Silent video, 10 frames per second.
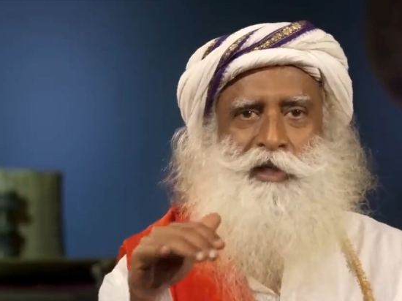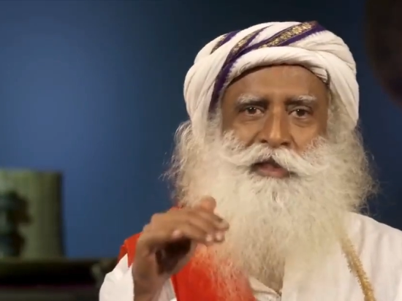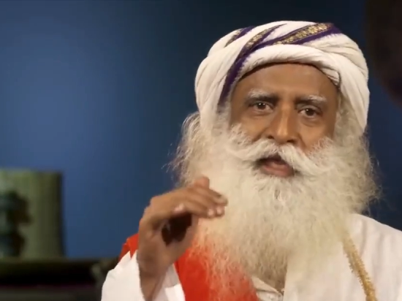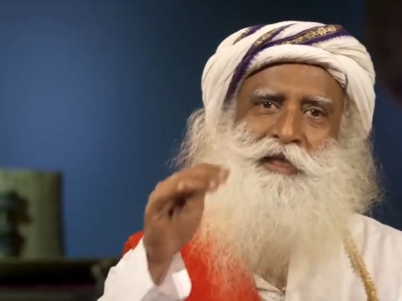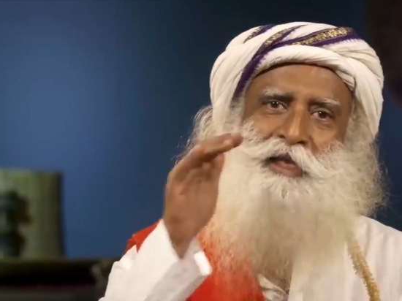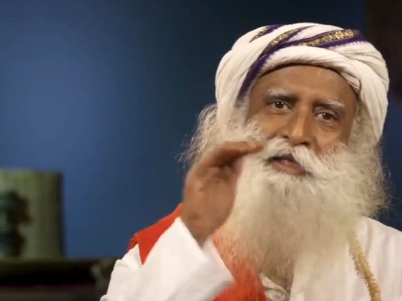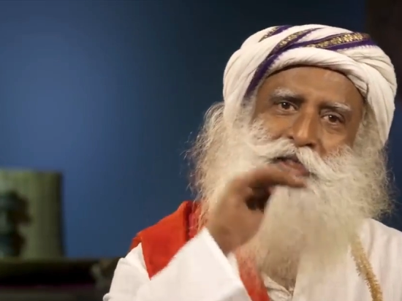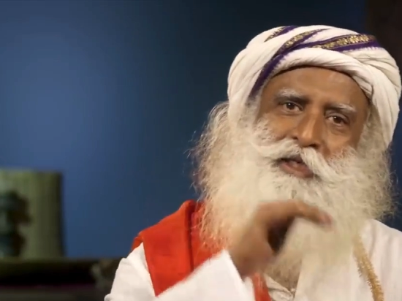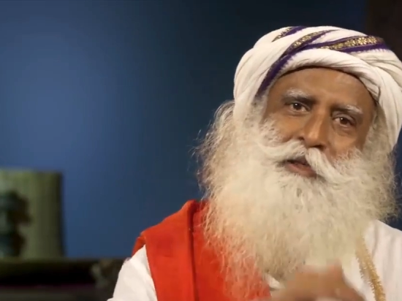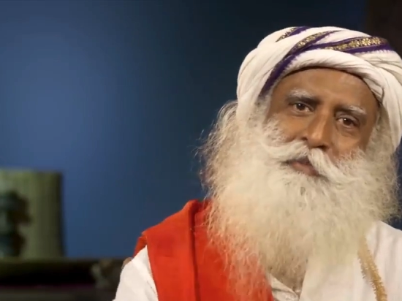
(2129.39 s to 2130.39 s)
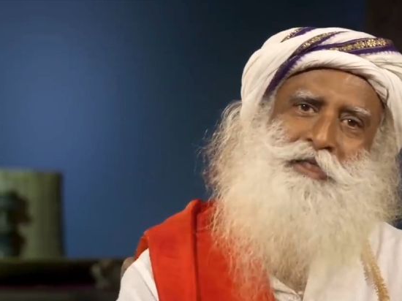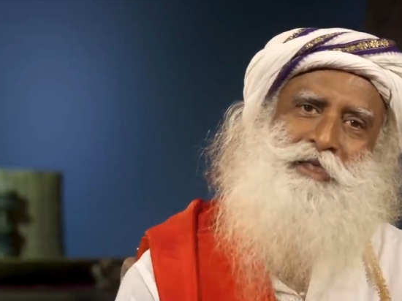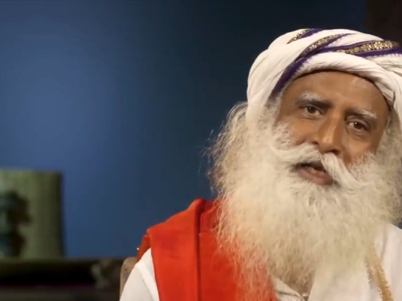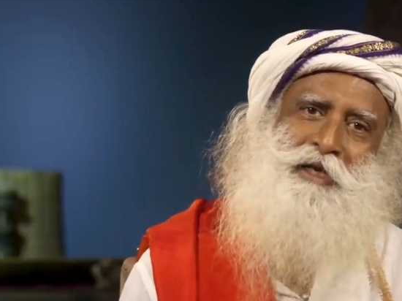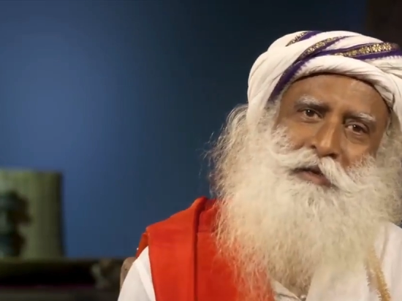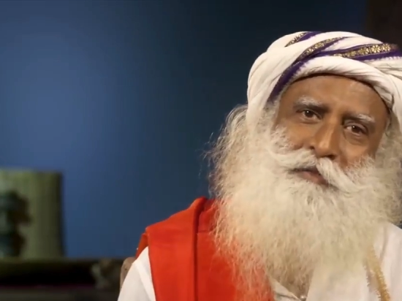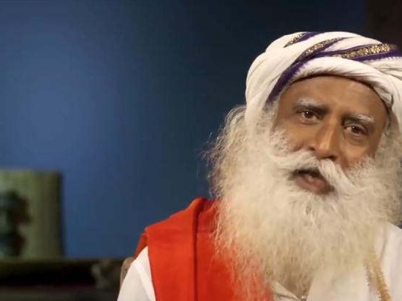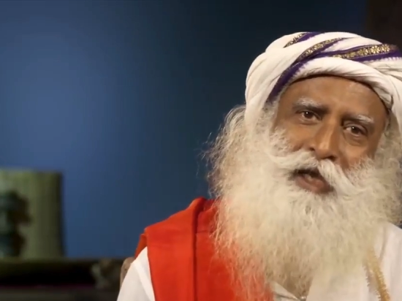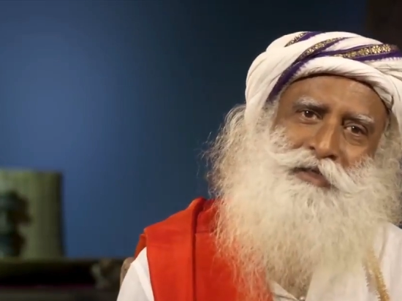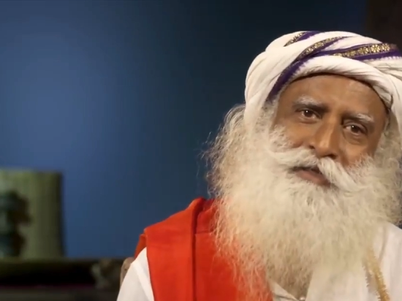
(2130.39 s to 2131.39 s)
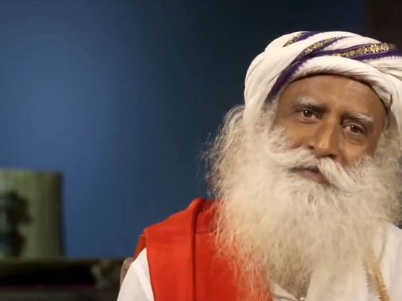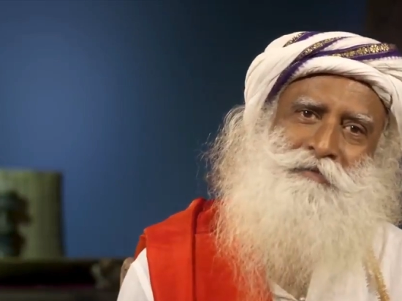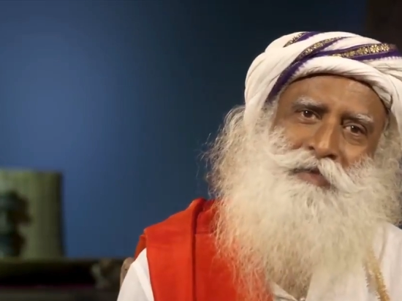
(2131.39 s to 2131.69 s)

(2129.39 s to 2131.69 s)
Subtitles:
then there is 30% income tax.